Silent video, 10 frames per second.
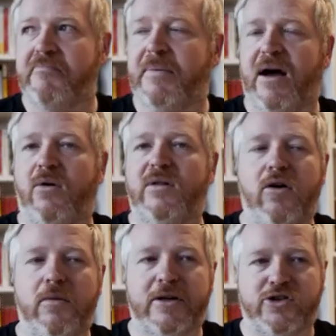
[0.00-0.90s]
maybe a
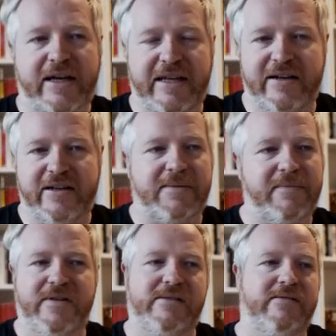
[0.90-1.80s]
little bit trickier,
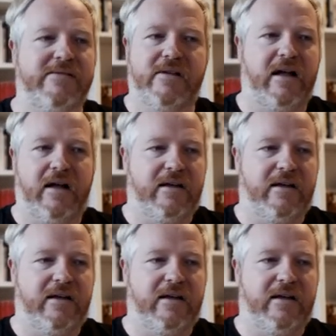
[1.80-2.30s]
something,